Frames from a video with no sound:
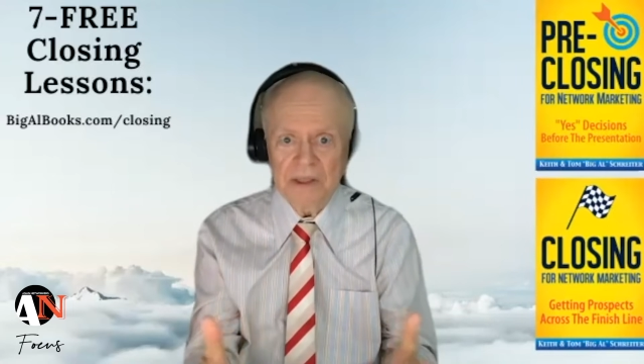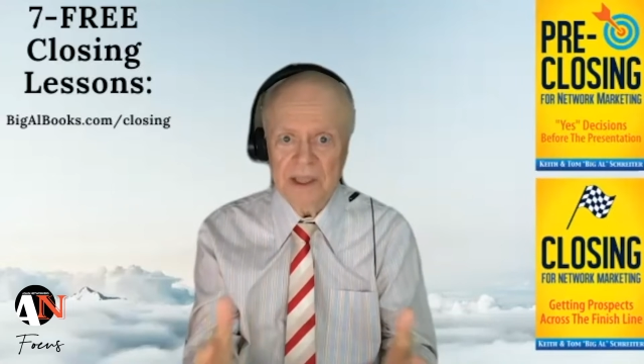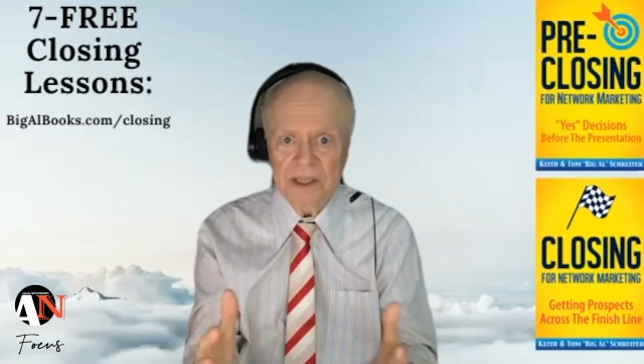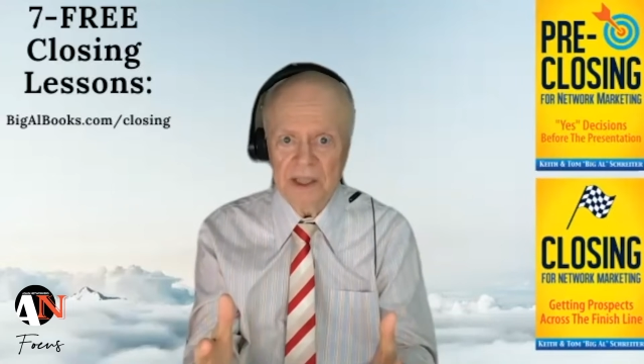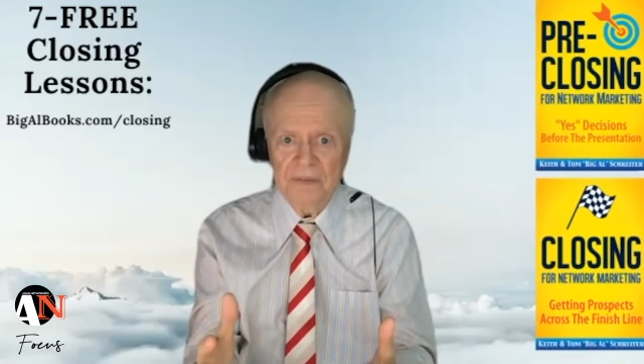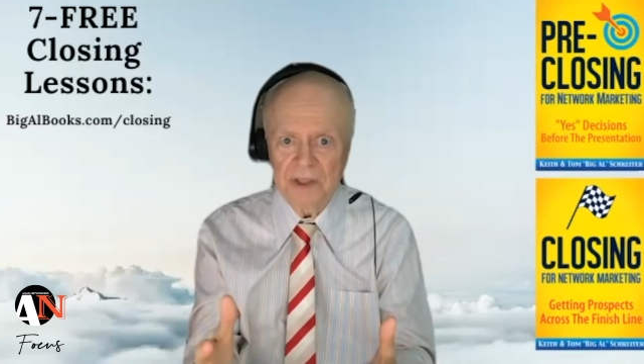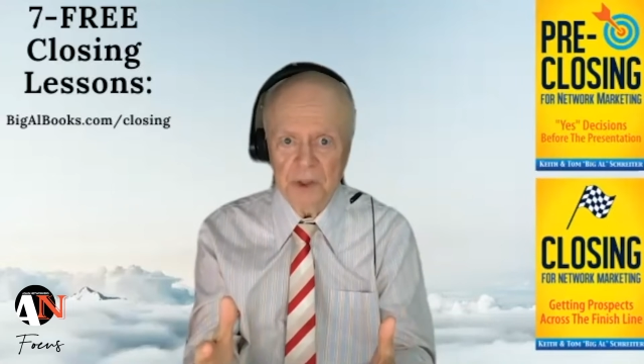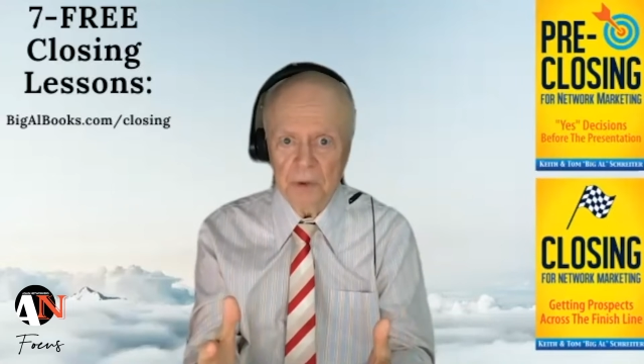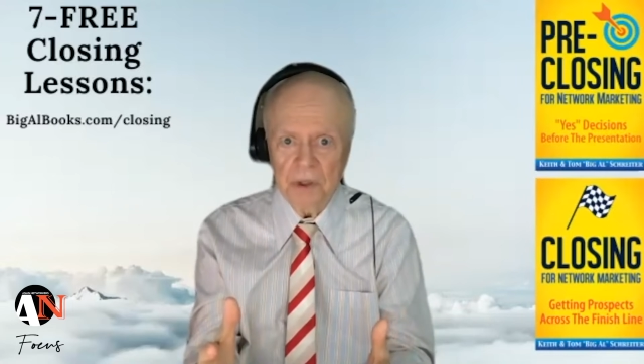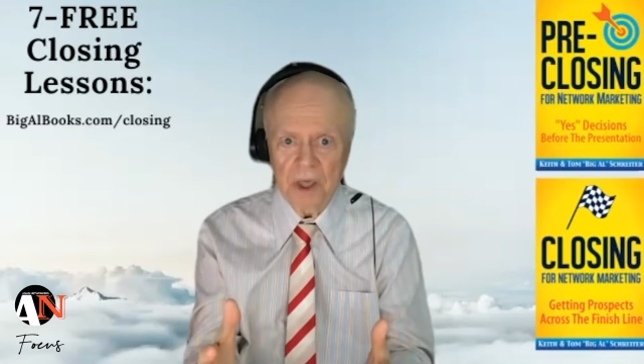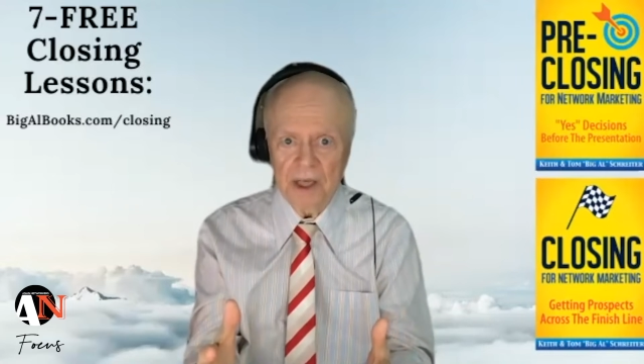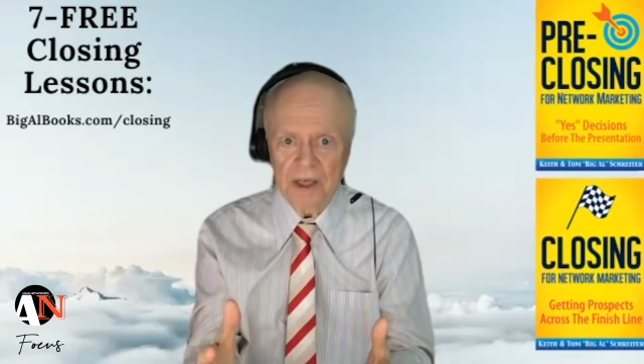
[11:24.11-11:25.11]
that TV show
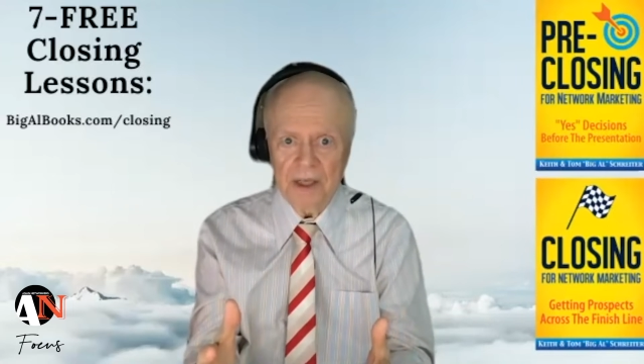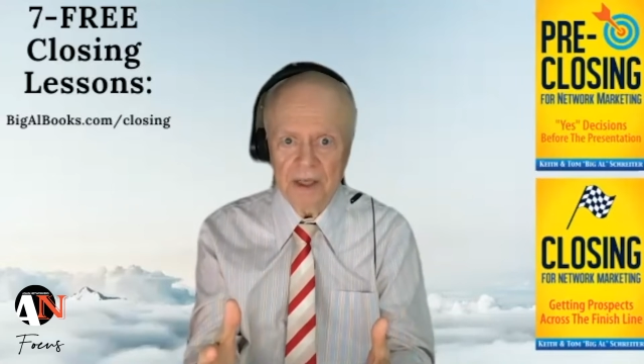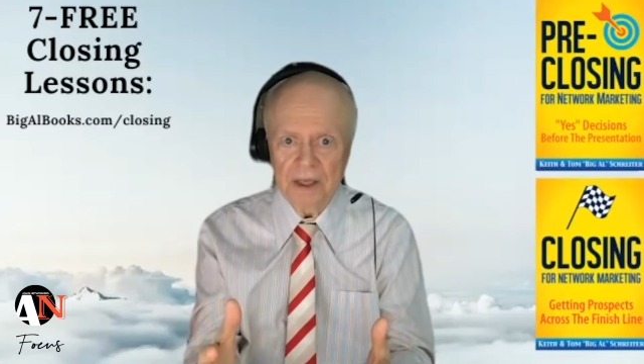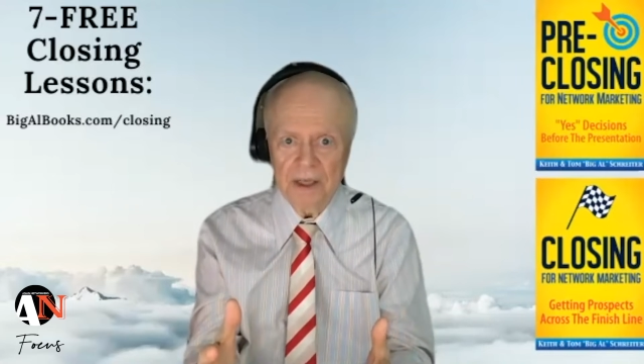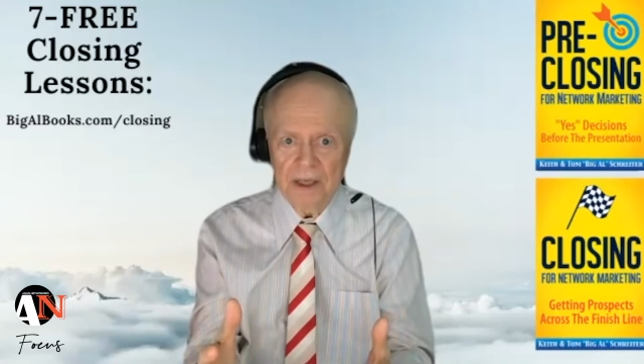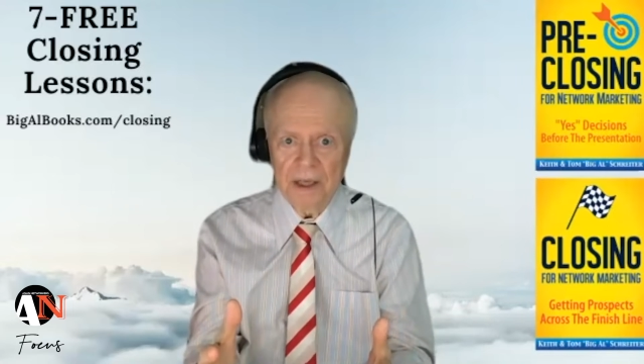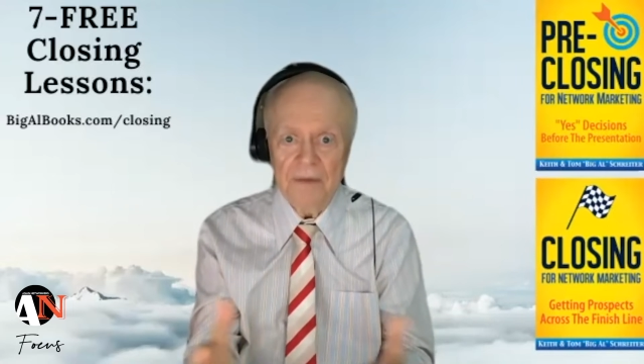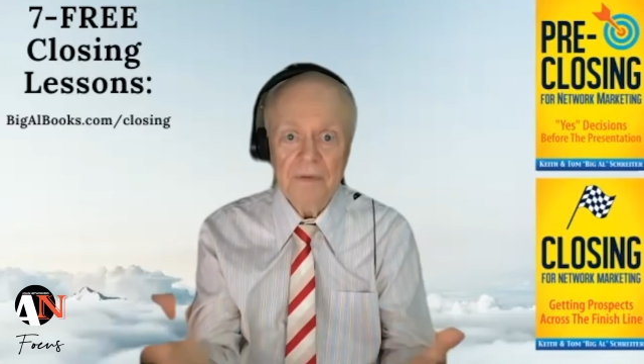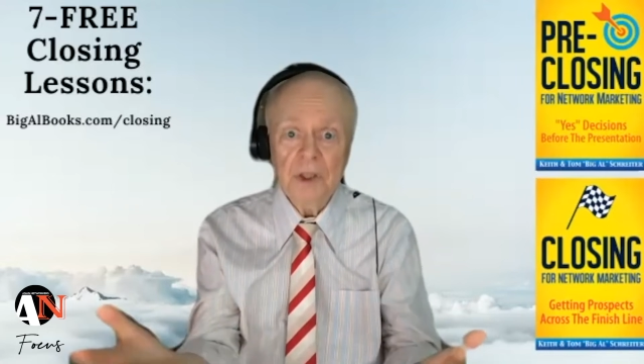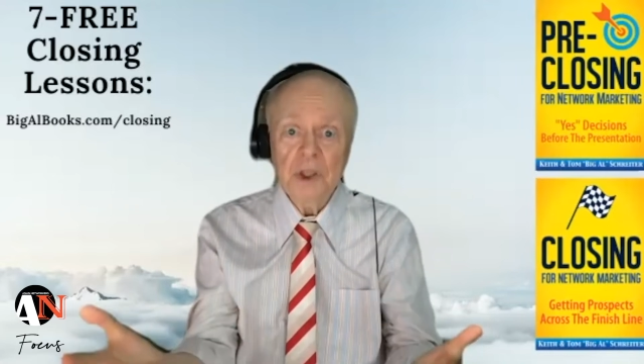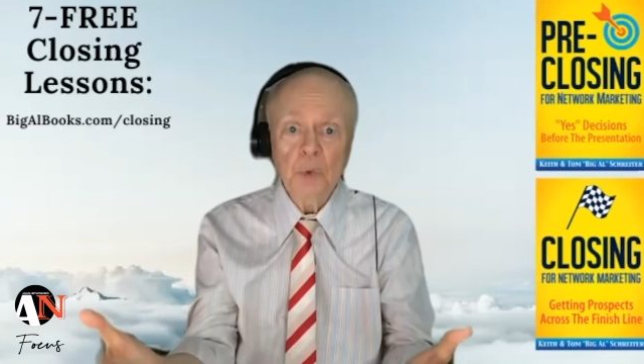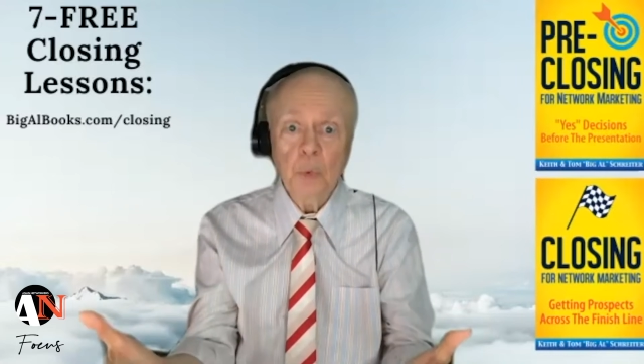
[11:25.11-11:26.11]
or not
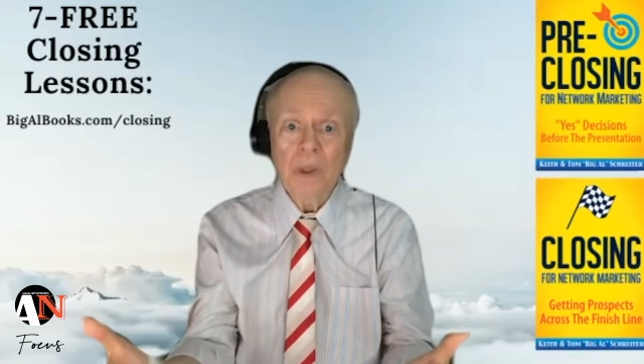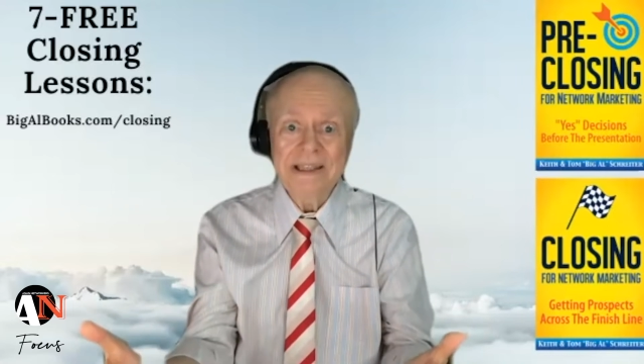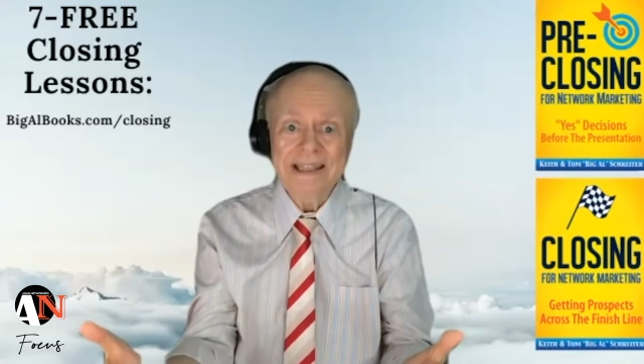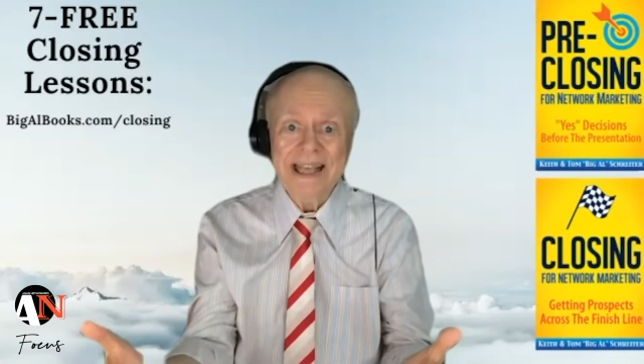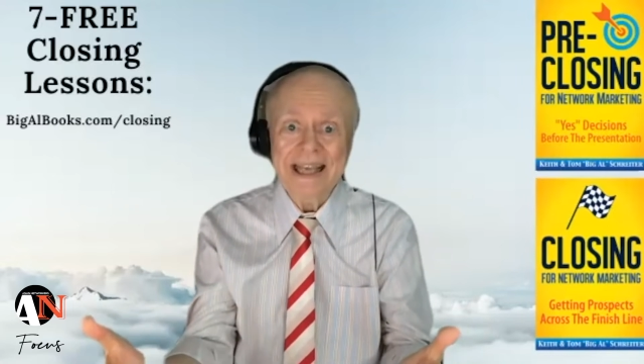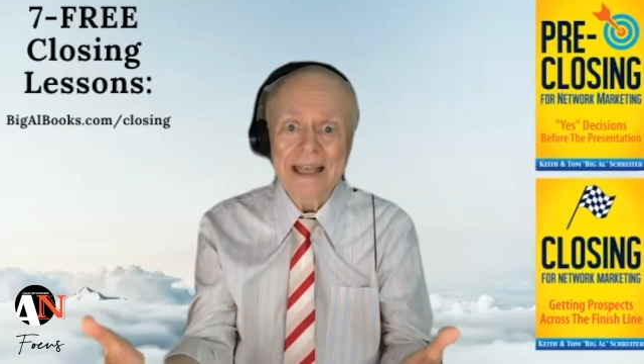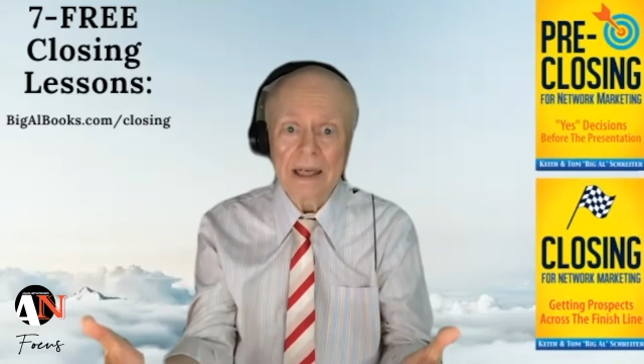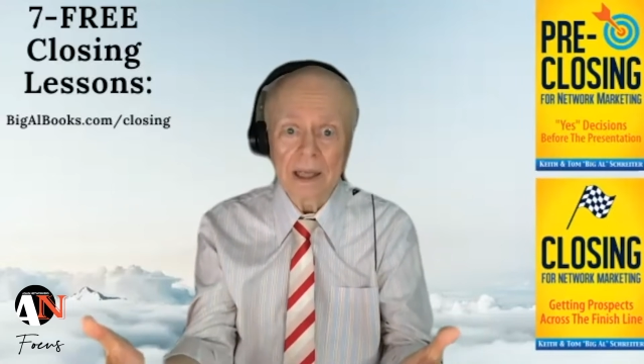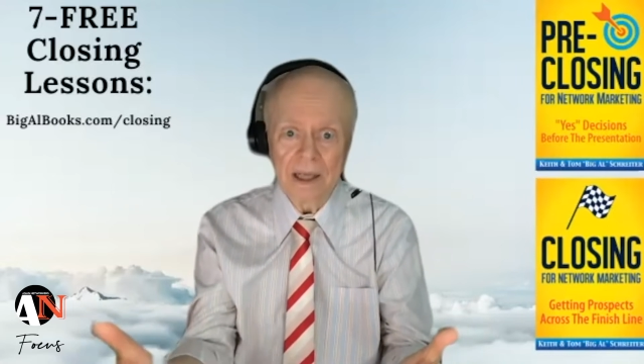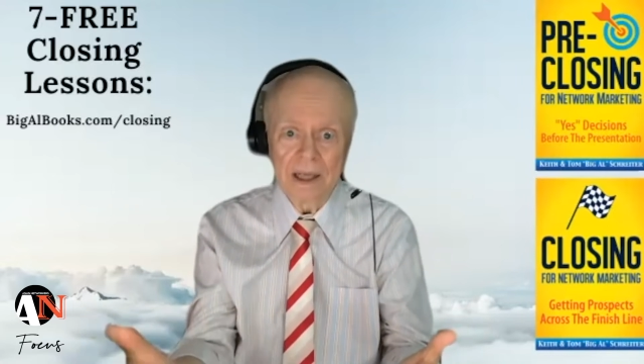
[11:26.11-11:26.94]
after just 1 second.